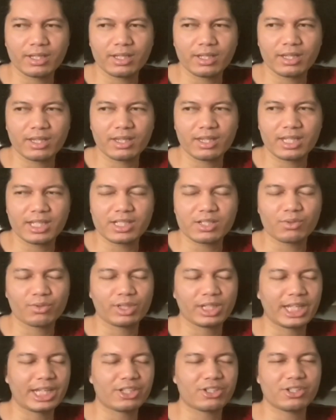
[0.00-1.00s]
this
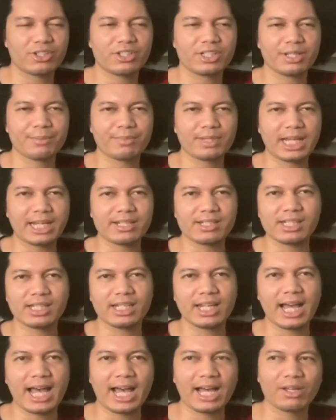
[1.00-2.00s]
relationship that Dean
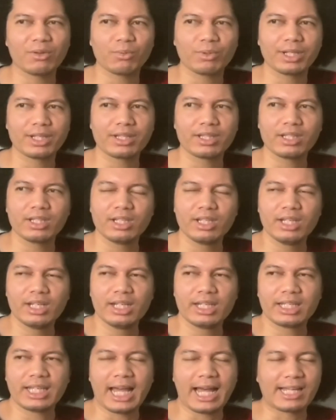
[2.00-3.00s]
had with
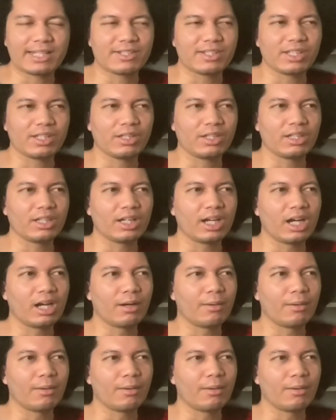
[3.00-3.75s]
Cassie